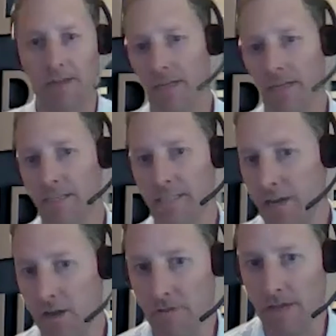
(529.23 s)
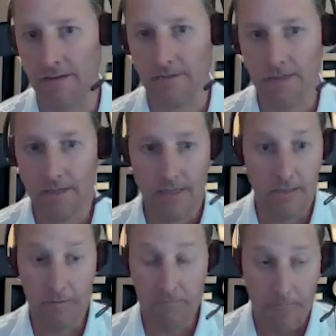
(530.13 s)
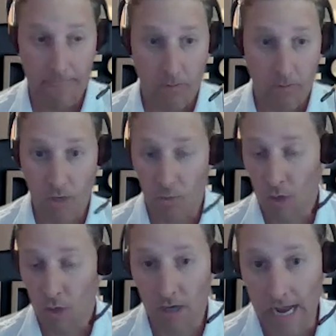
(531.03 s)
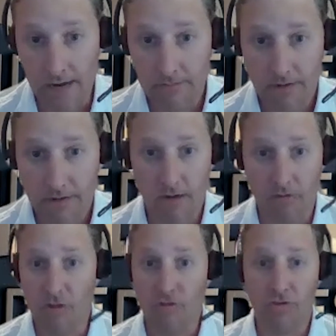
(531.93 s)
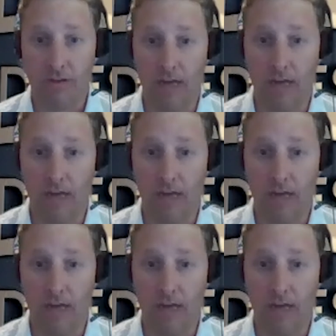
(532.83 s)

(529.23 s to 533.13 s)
Because I know that where we're at here in Houston,